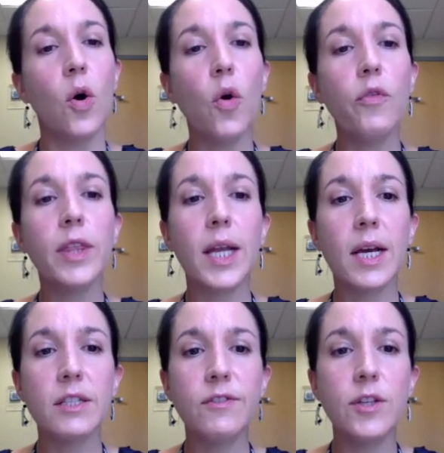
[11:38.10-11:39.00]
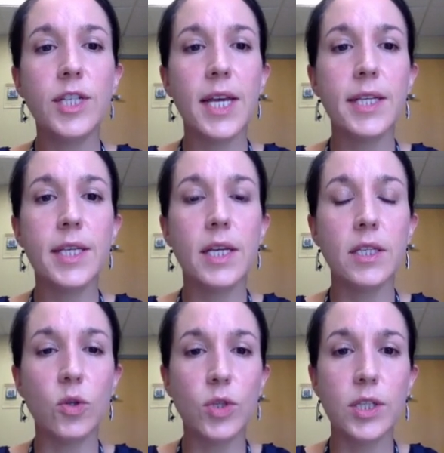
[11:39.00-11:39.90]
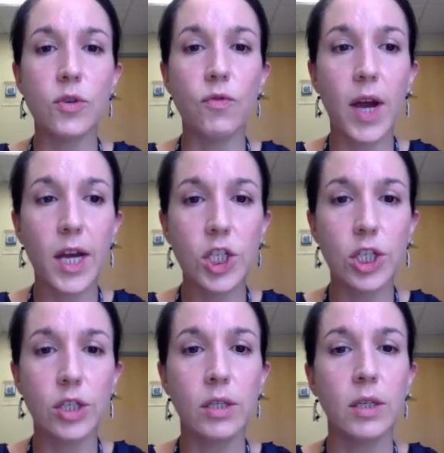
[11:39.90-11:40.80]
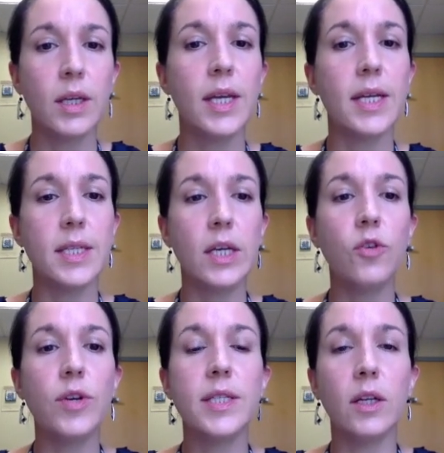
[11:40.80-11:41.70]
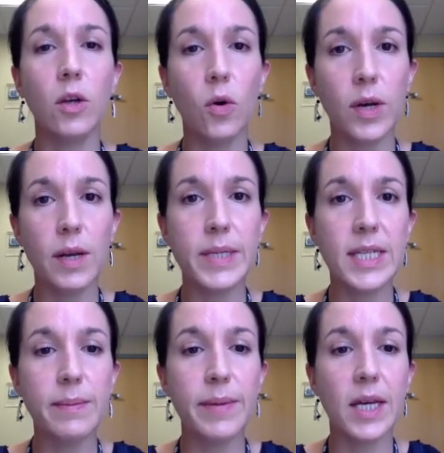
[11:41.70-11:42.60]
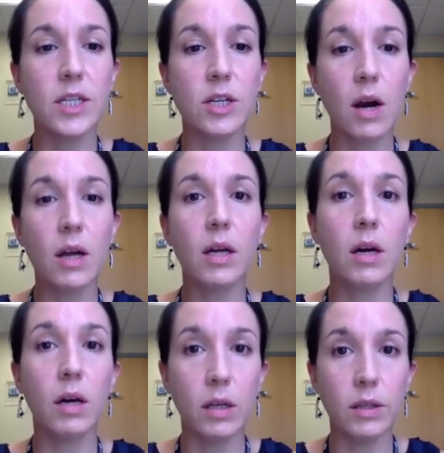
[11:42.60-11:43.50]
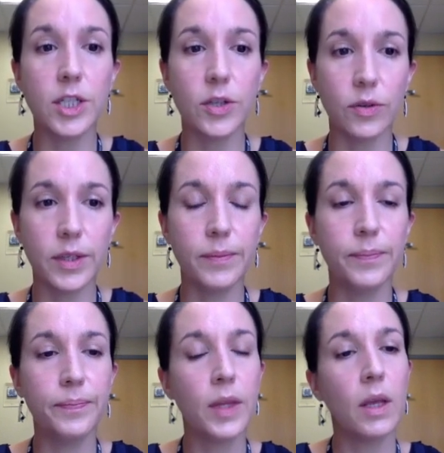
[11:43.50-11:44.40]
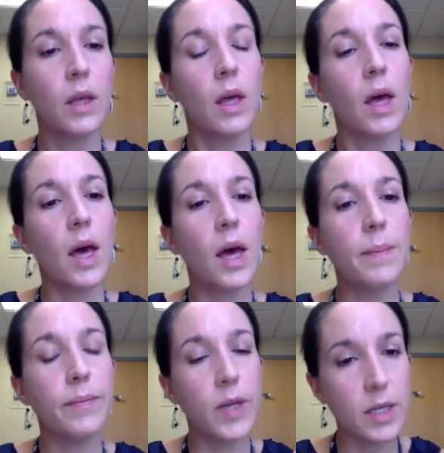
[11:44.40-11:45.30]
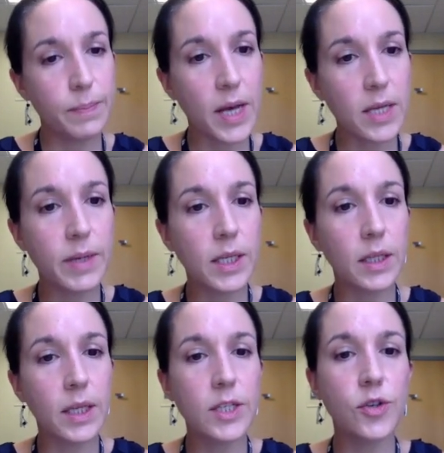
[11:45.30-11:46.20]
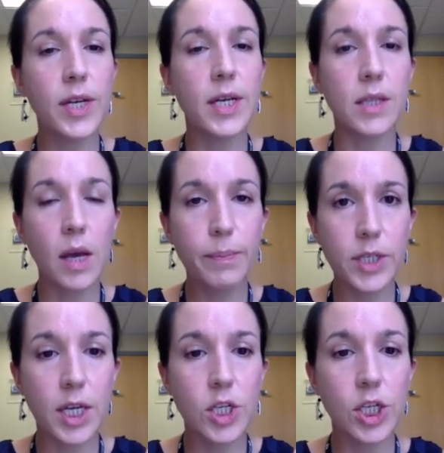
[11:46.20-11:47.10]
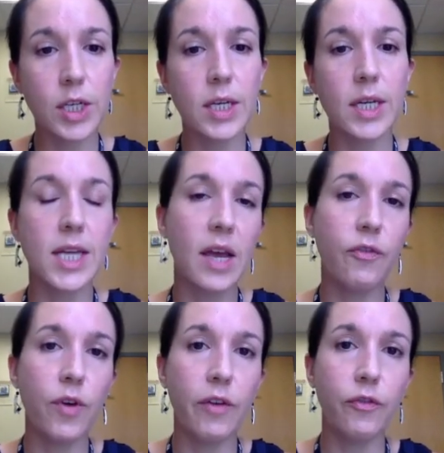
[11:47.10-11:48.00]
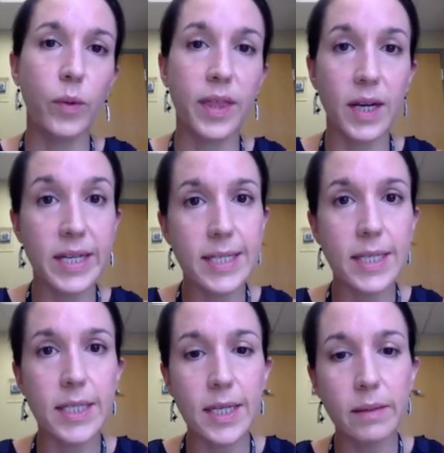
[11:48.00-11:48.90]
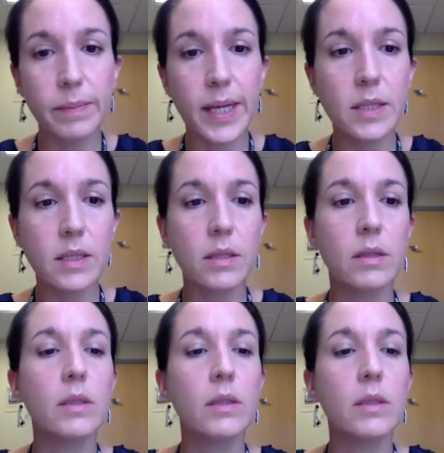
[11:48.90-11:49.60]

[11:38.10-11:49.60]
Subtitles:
Over the last few days, he has noticed a rash. He has increasing lower limb edema and dark colored urine. In his past medical history, he has hypertension and HFrEF with an ICD in place.